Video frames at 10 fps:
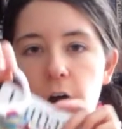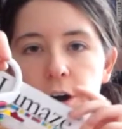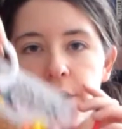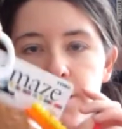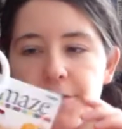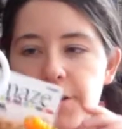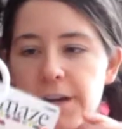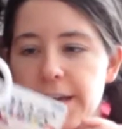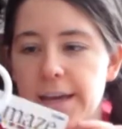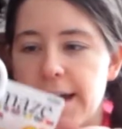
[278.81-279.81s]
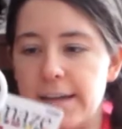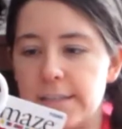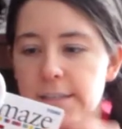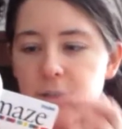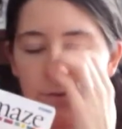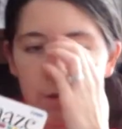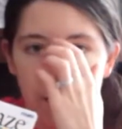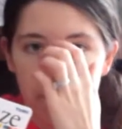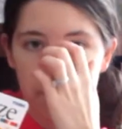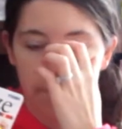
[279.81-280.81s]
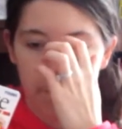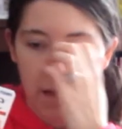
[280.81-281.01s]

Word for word: hook for hooking it onto um,